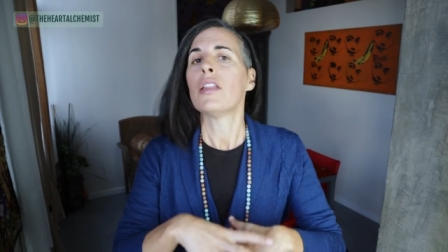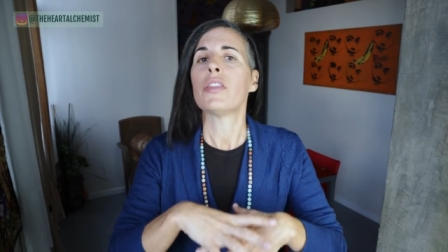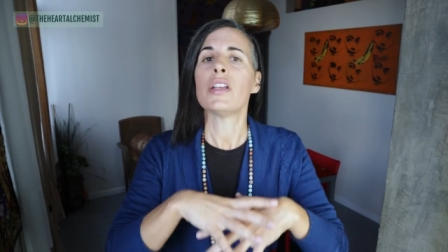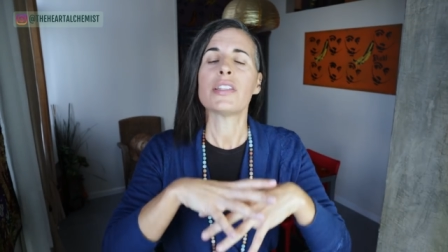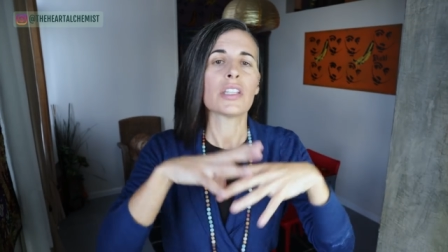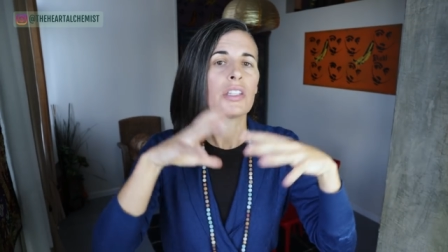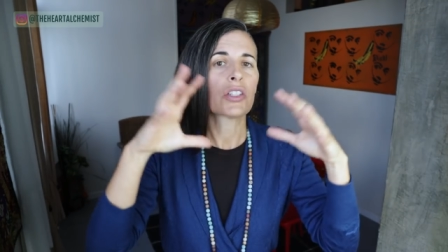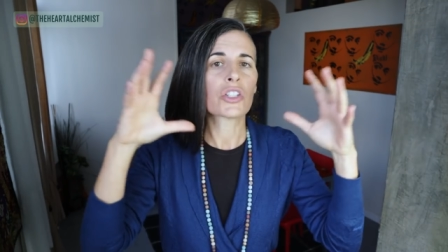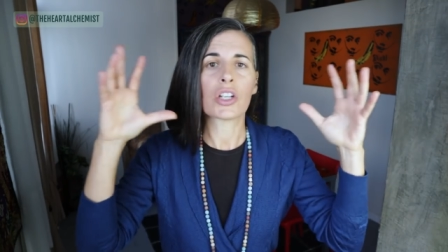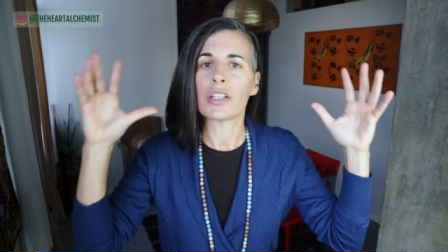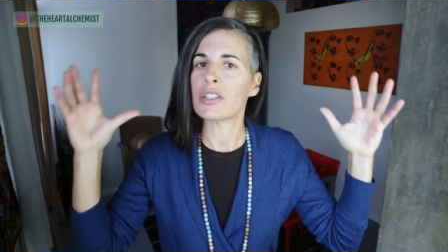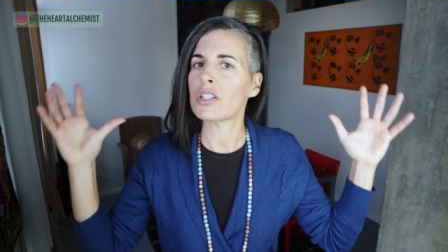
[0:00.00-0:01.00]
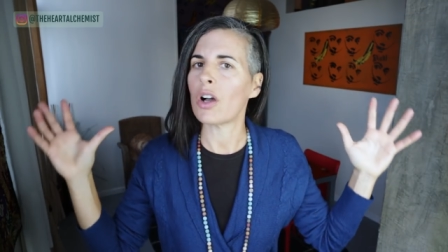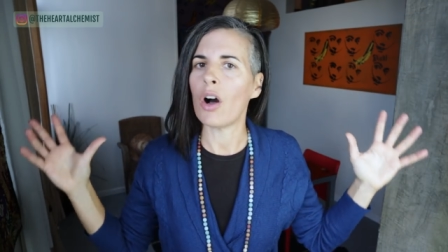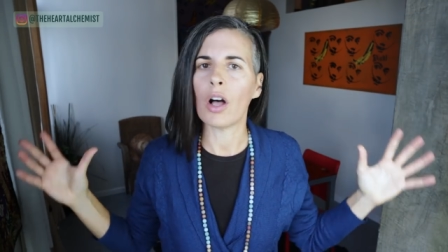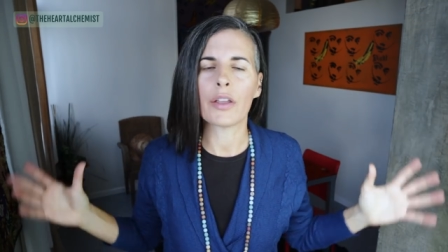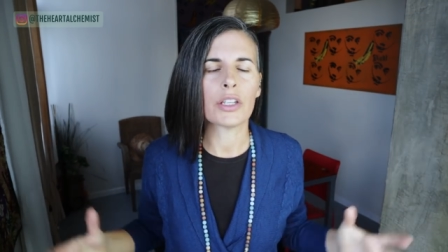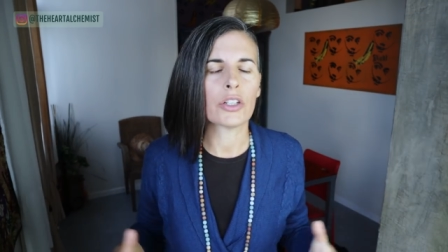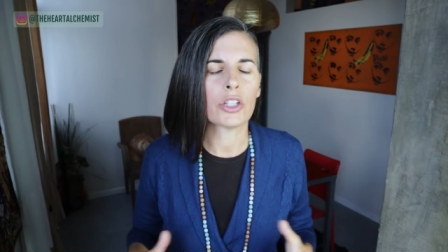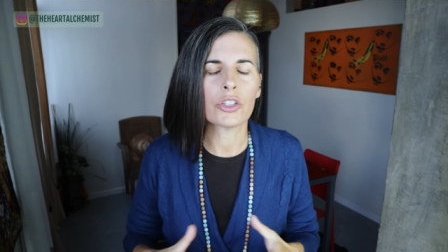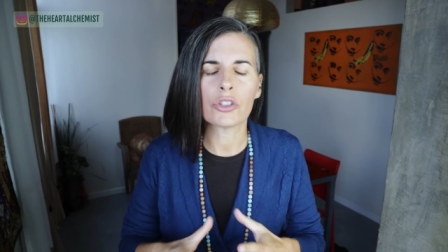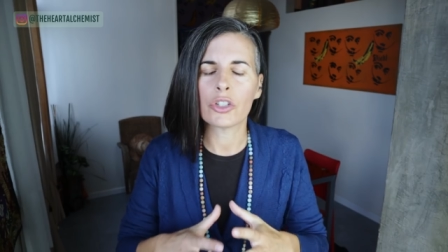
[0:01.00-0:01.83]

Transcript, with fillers: This is just all, uh, uh, you, you,